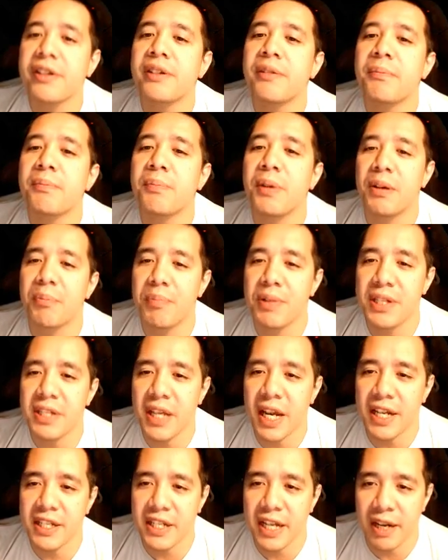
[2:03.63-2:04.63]
But
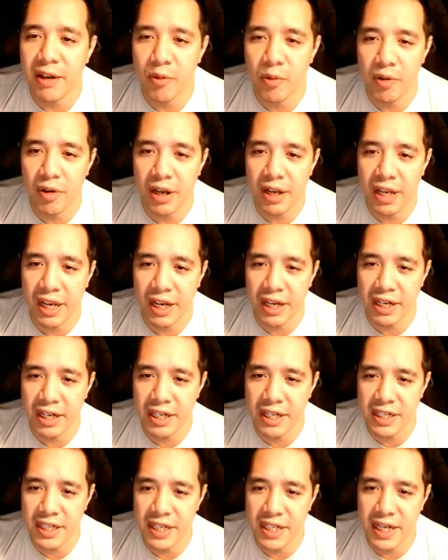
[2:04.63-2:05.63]
besides, I
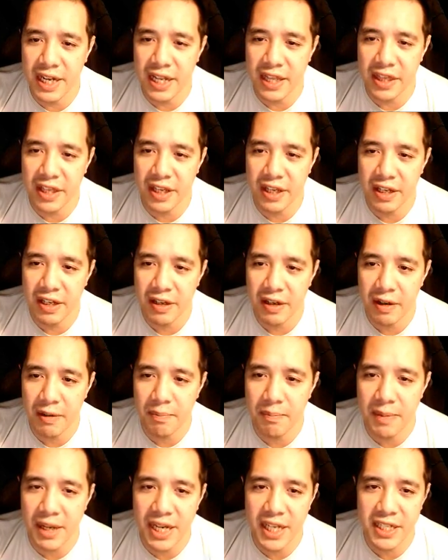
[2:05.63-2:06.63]
didn't see anything
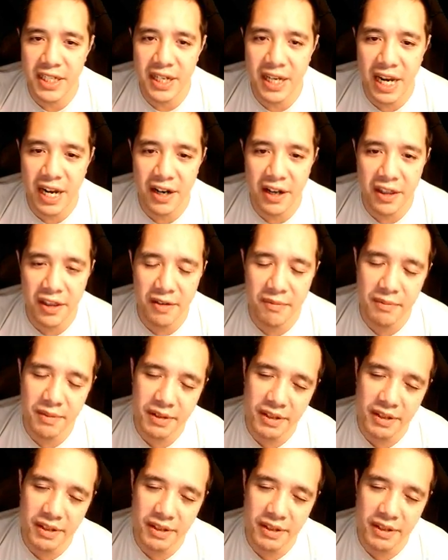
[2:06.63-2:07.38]
amazing out of them.